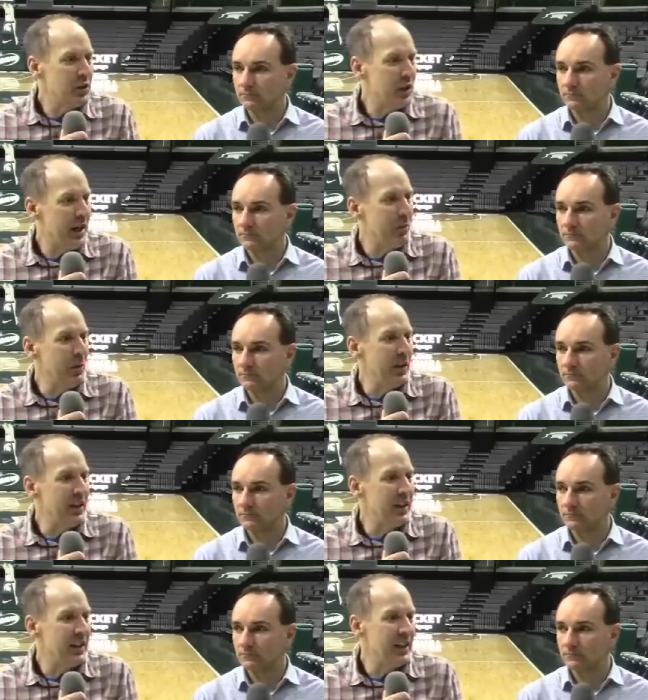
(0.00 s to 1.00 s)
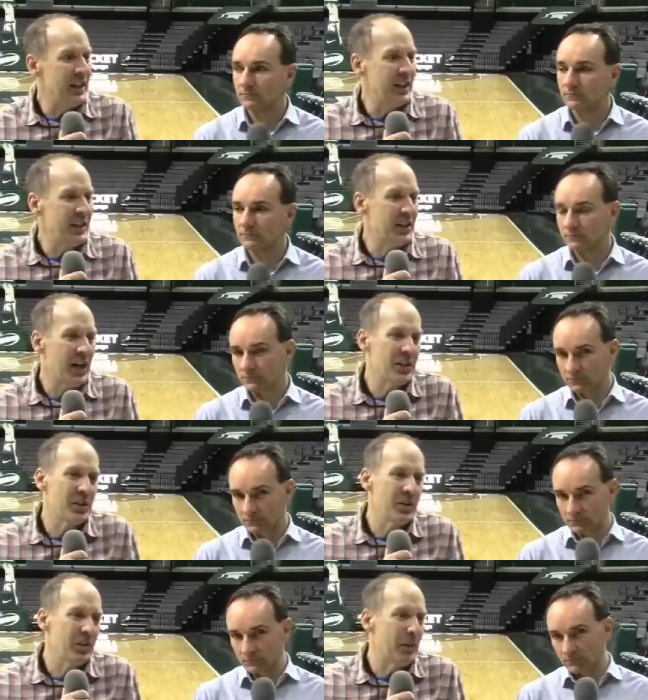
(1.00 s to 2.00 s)
Speaker 1: job with it. And, the, and these guys
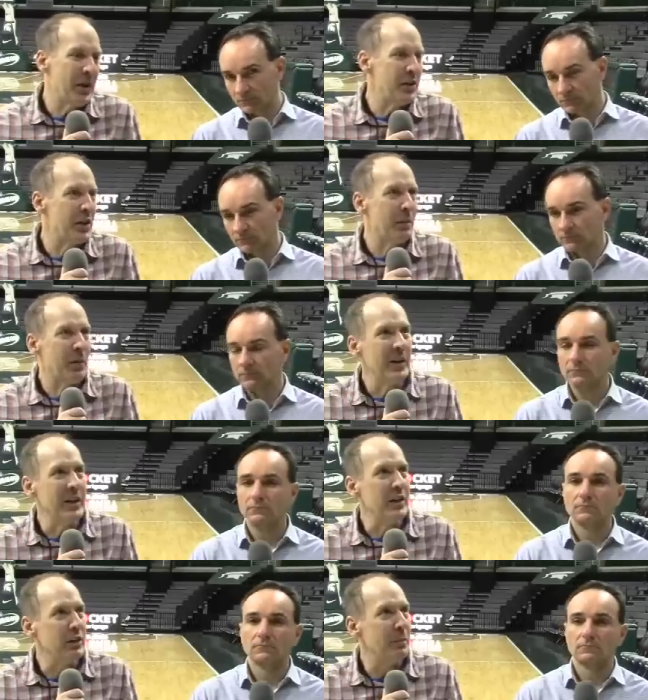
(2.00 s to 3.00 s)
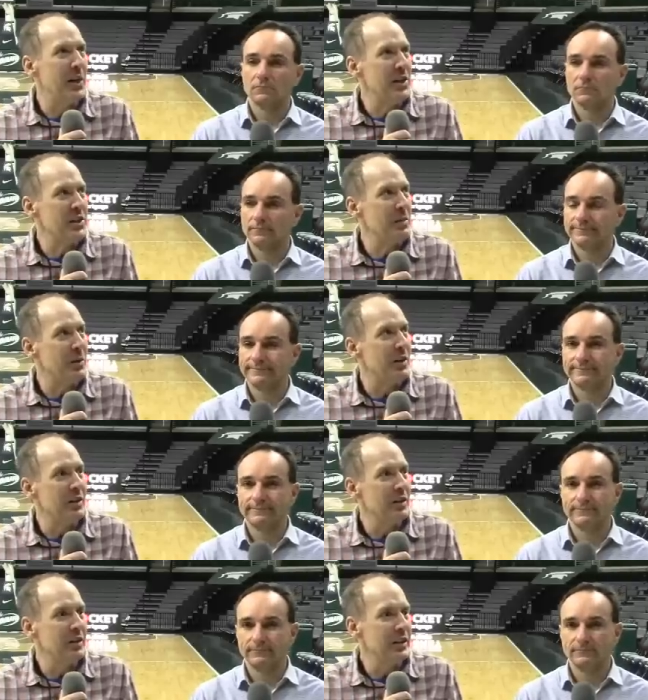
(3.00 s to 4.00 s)
are doing a better job playing good basketball.
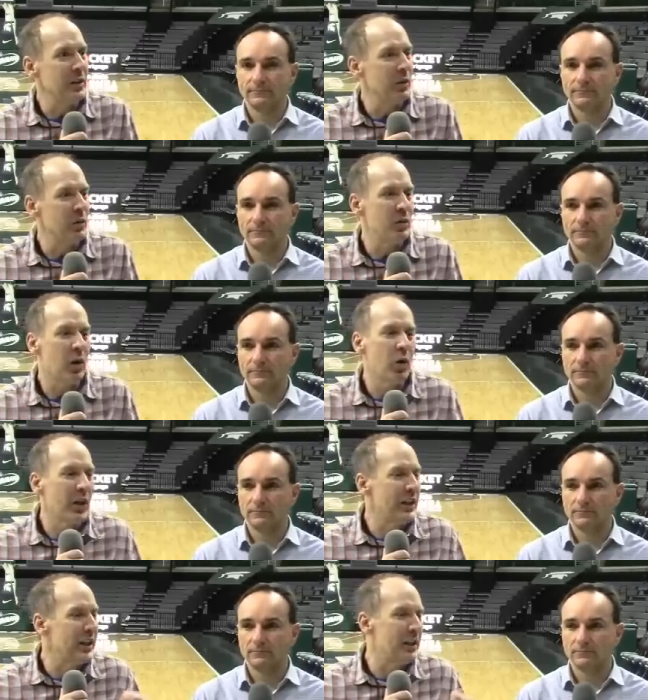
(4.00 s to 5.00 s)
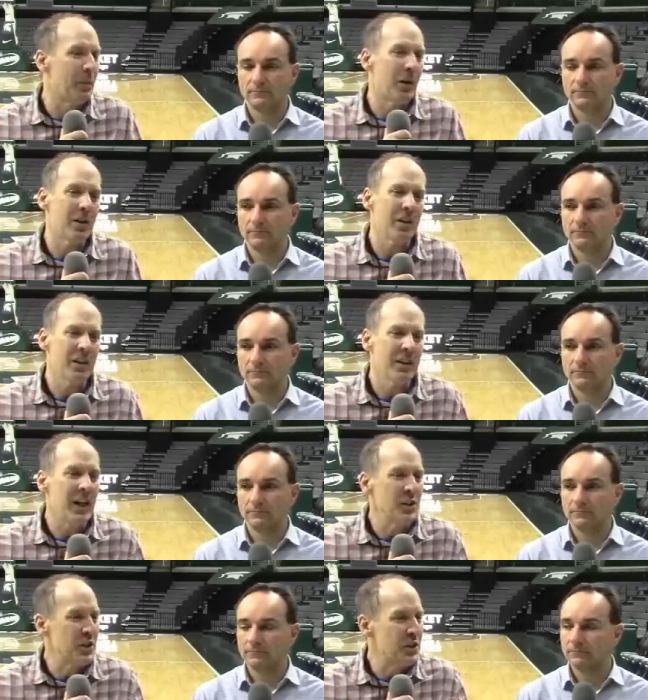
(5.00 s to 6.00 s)
You know, Hoggard getting the ball
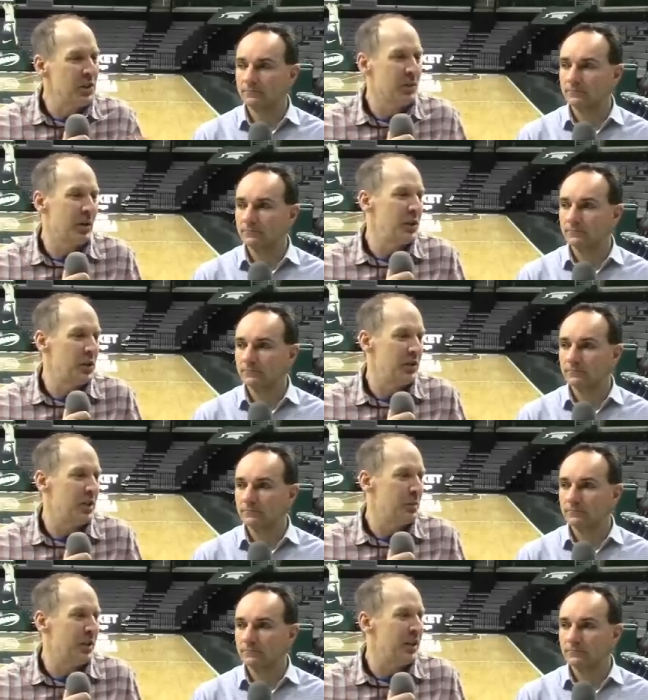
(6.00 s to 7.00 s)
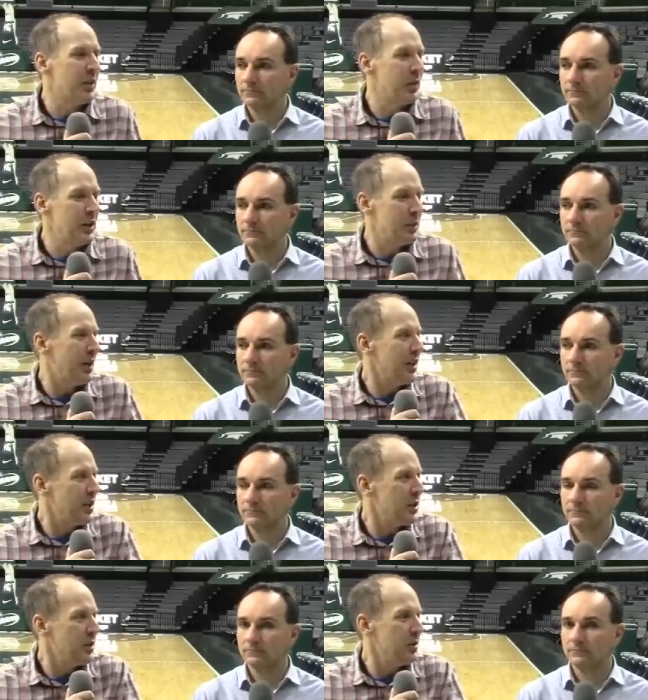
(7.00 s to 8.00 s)
not just to the right shooters, but in the right spot
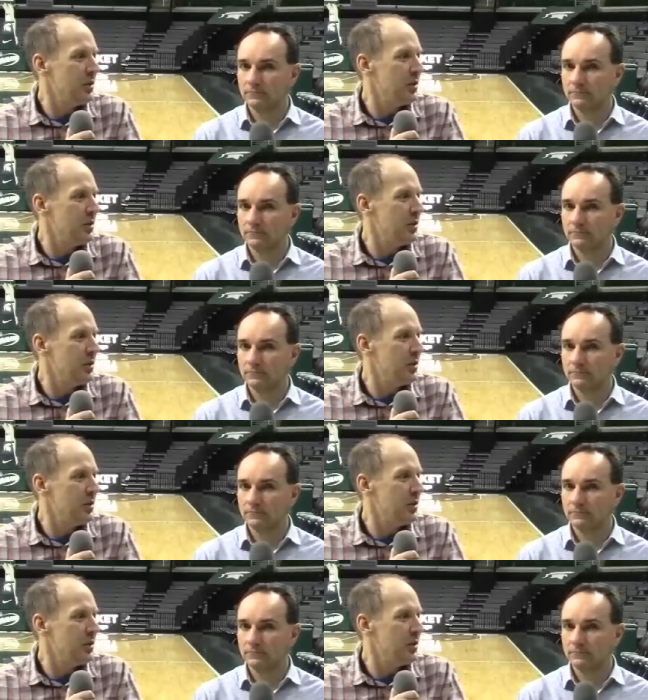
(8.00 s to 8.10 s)
to shoot.